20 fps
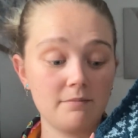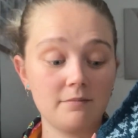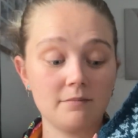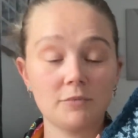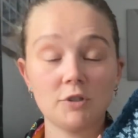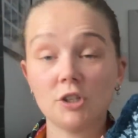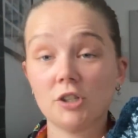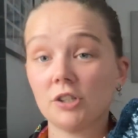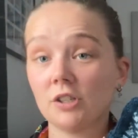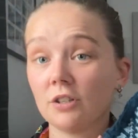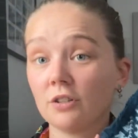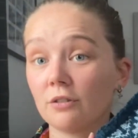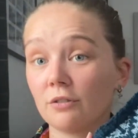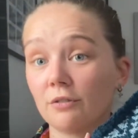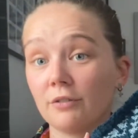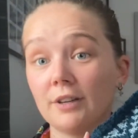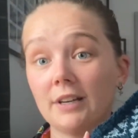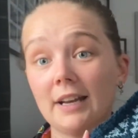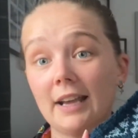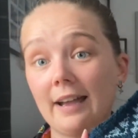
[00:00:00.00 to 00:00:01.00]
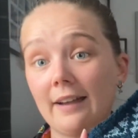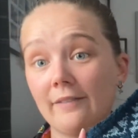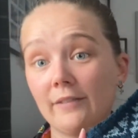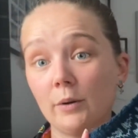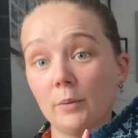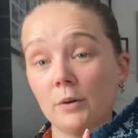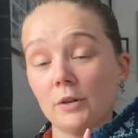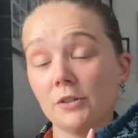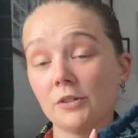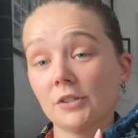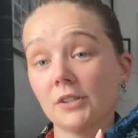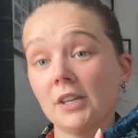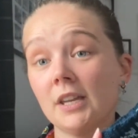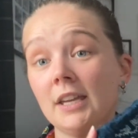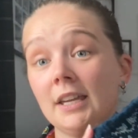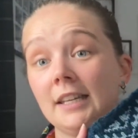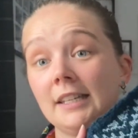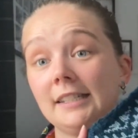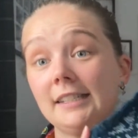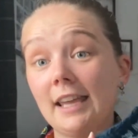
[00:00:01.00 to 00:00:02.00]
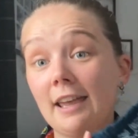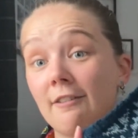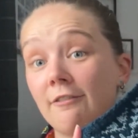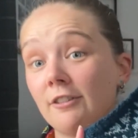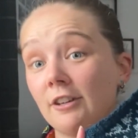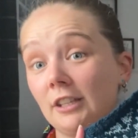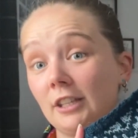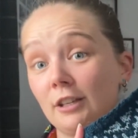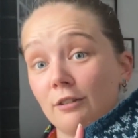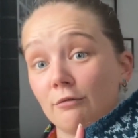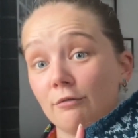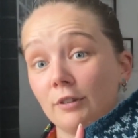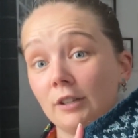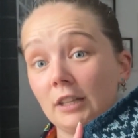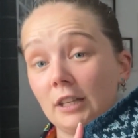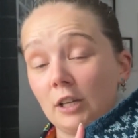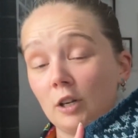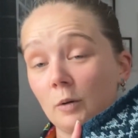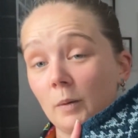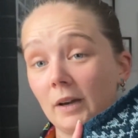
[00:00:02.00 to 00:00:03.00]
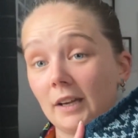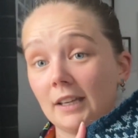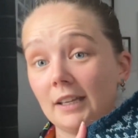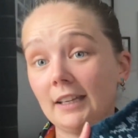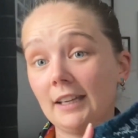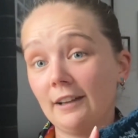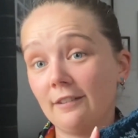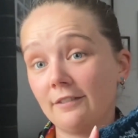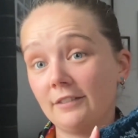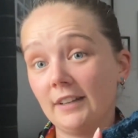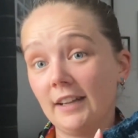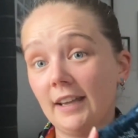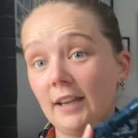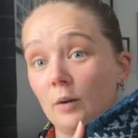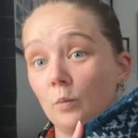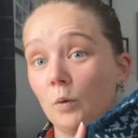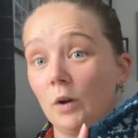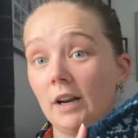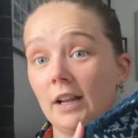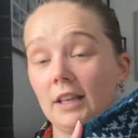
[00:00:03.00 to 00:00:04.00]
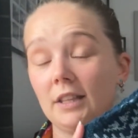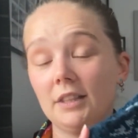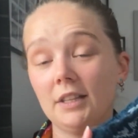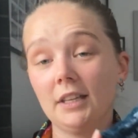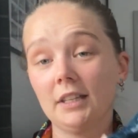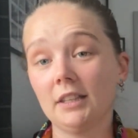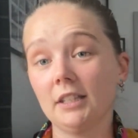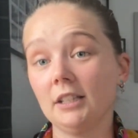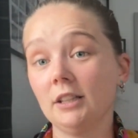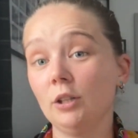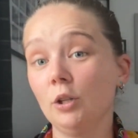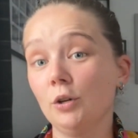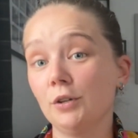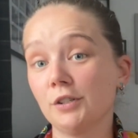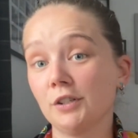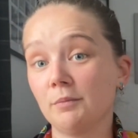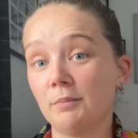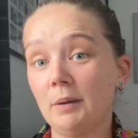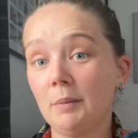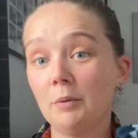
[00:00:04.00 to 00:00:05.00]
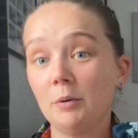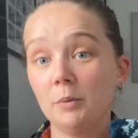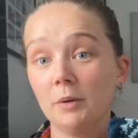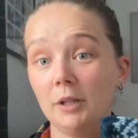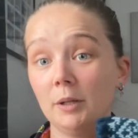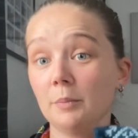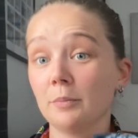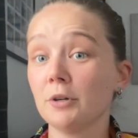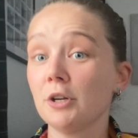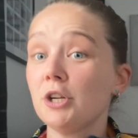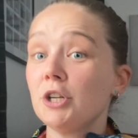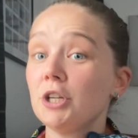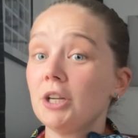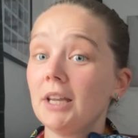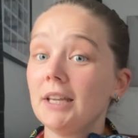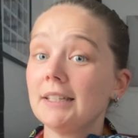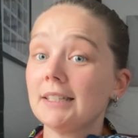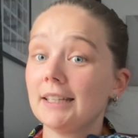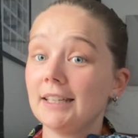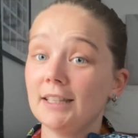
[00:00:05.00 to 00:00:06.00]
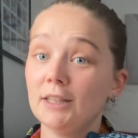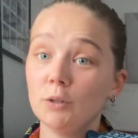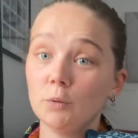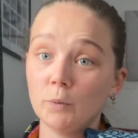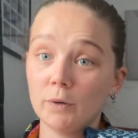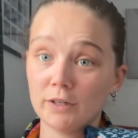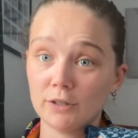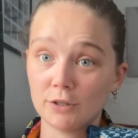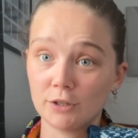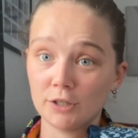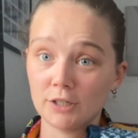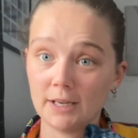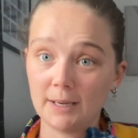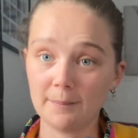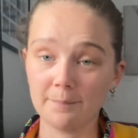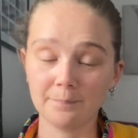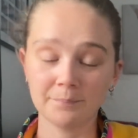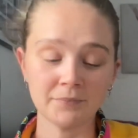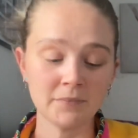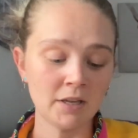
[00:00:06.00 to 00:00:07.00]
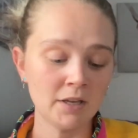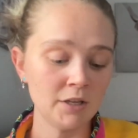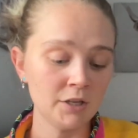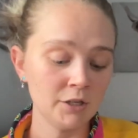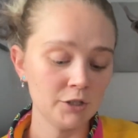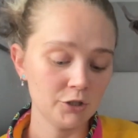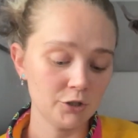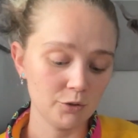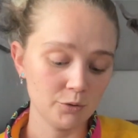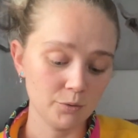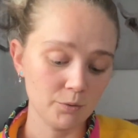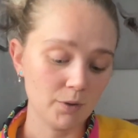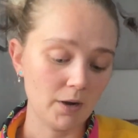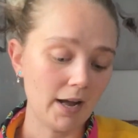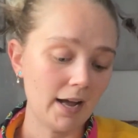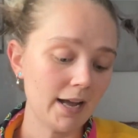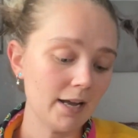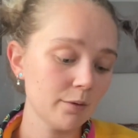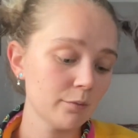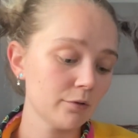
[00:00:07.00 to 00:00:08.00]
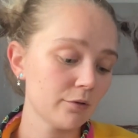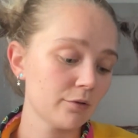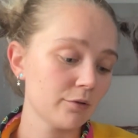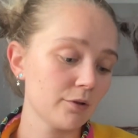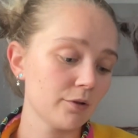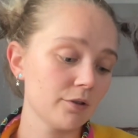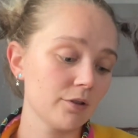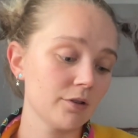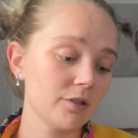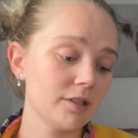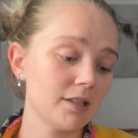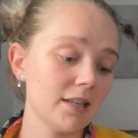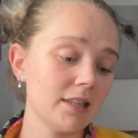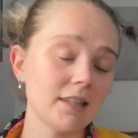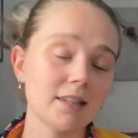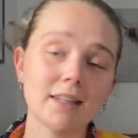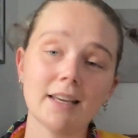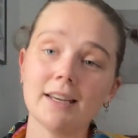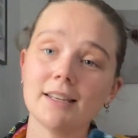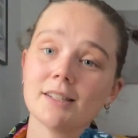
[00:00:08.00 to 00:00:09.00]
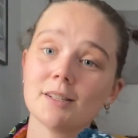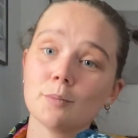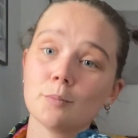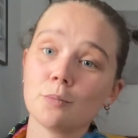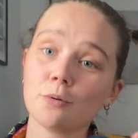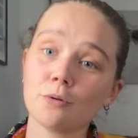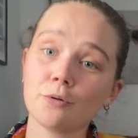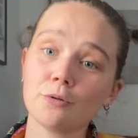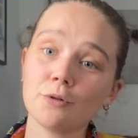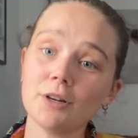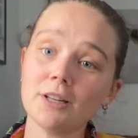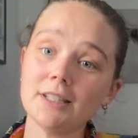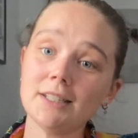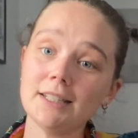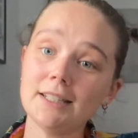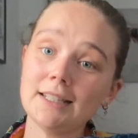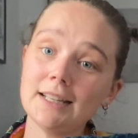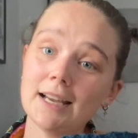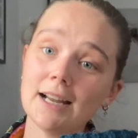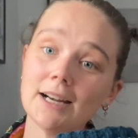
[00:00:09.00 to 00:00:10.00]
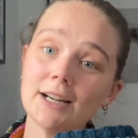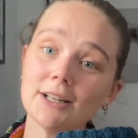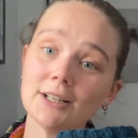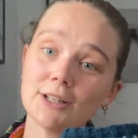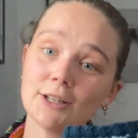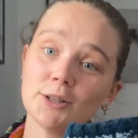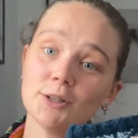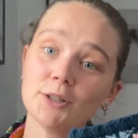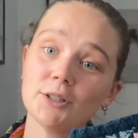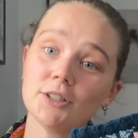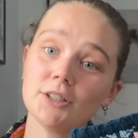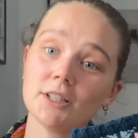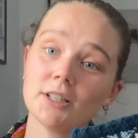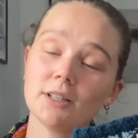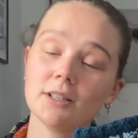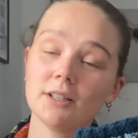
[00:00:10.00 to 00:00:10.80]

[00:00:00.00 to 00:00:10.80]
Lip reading: just under 3.5 hours. Definitely a really quick gift knit, and one I think that lots of people will appreciate in the winter time. So I would say that that is a pretty darn good